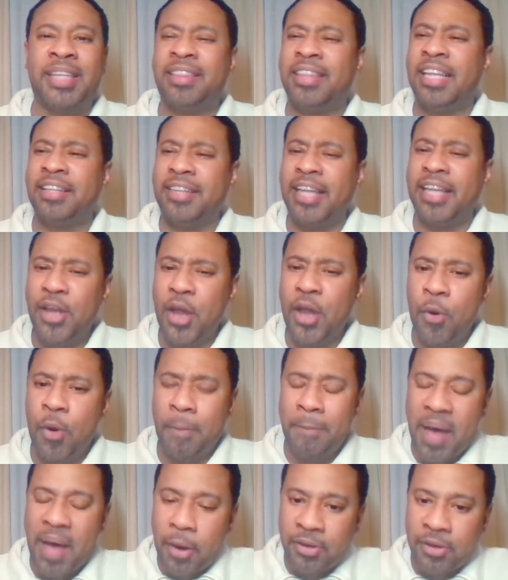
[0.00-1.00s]
think they
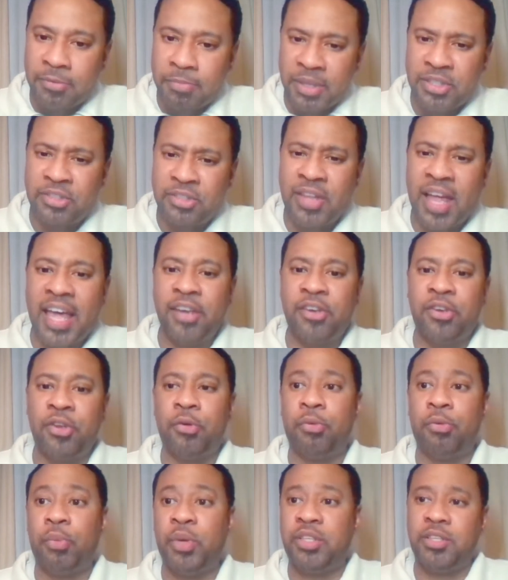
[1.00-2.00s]
know about as much as I
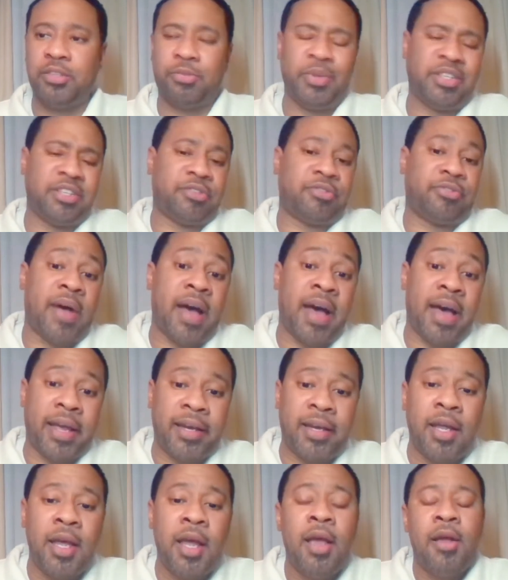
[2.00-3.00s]
do, which is
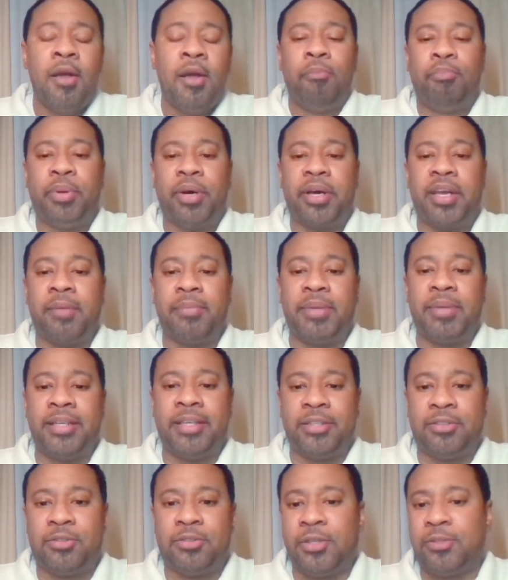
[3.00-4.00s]
fine. But I
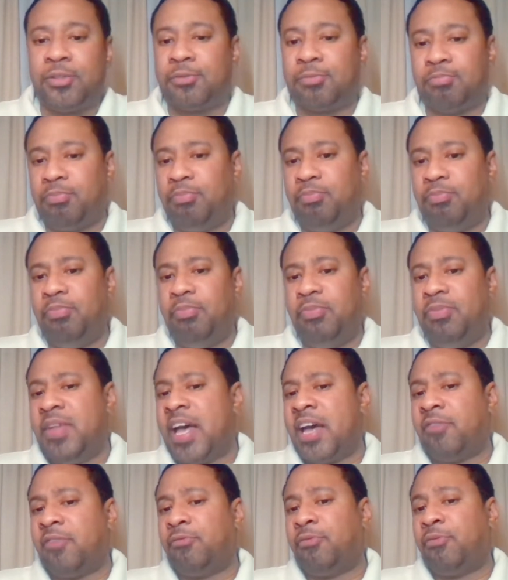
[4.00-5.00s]
mean, it's just
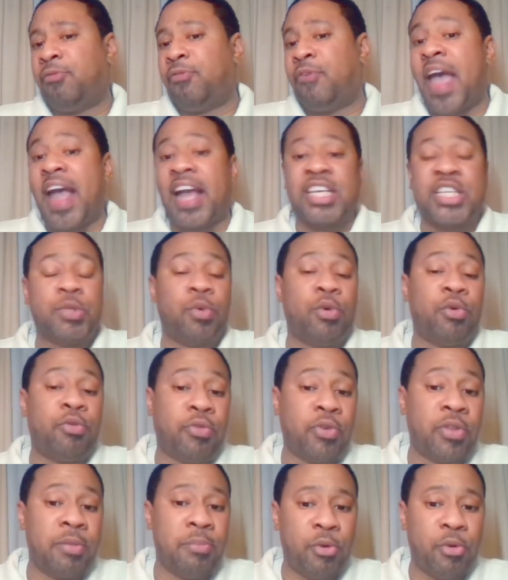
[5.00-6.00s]
not
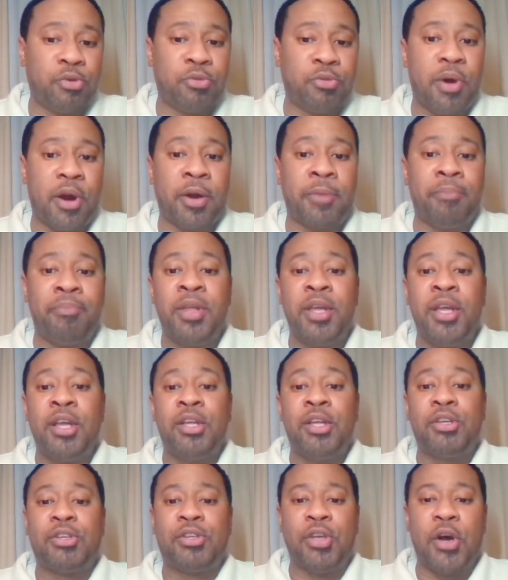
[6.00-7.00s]
factual for the most part.
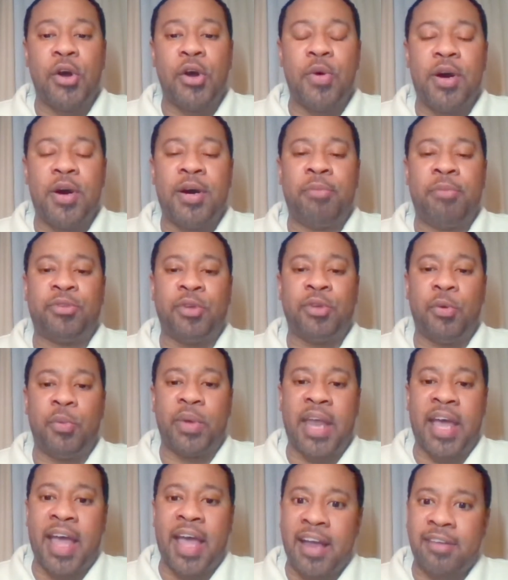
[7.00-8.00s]
So
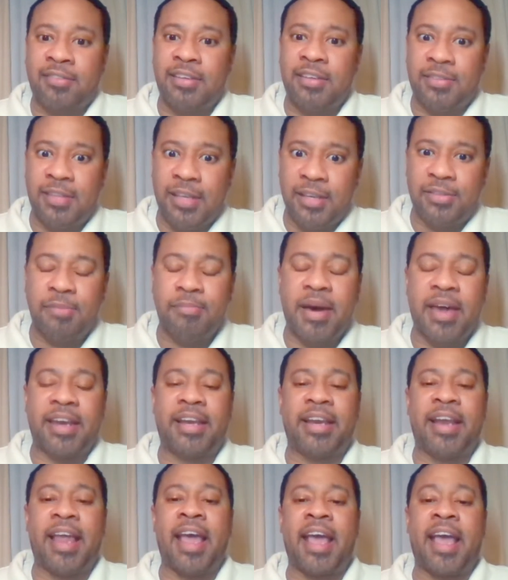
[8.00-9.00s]
when I actually see
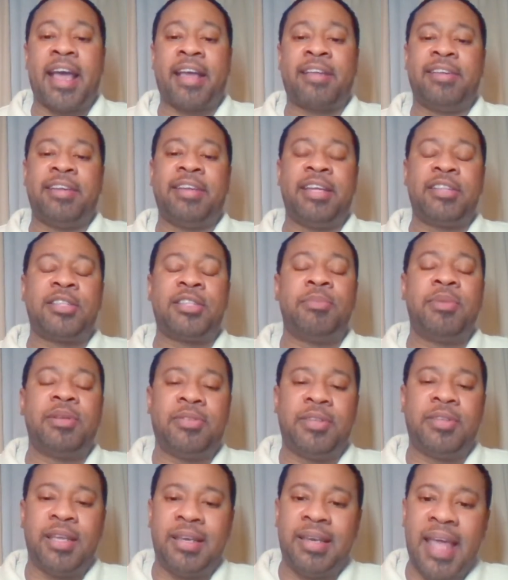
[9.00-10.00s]
somebody and I actually get them
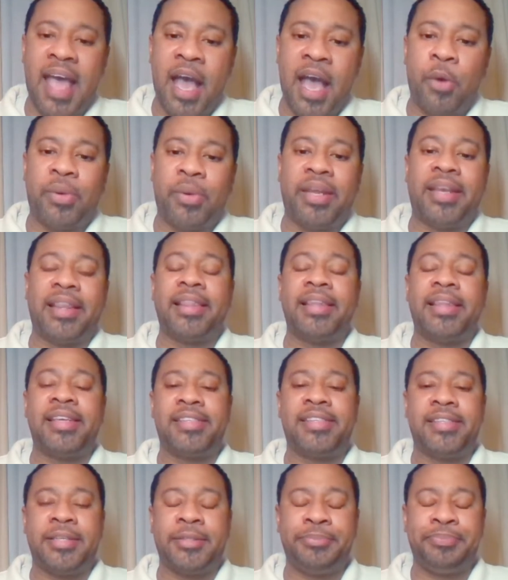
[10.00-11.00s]
to sit down and
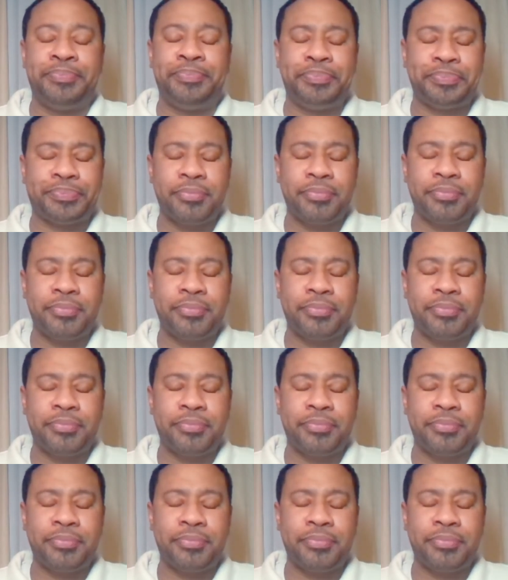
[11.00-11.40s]
listen,